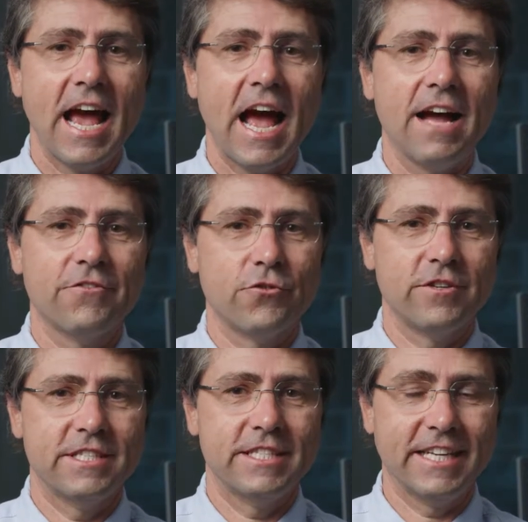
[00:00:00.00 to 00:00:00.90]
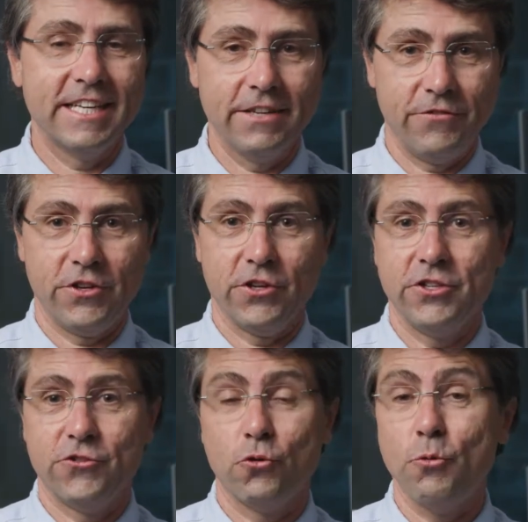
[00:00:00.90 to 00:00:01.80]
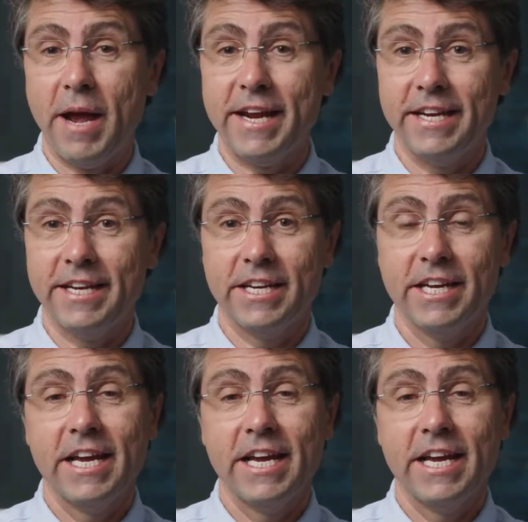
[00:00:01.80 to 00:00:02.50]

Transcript: after a significant traumatic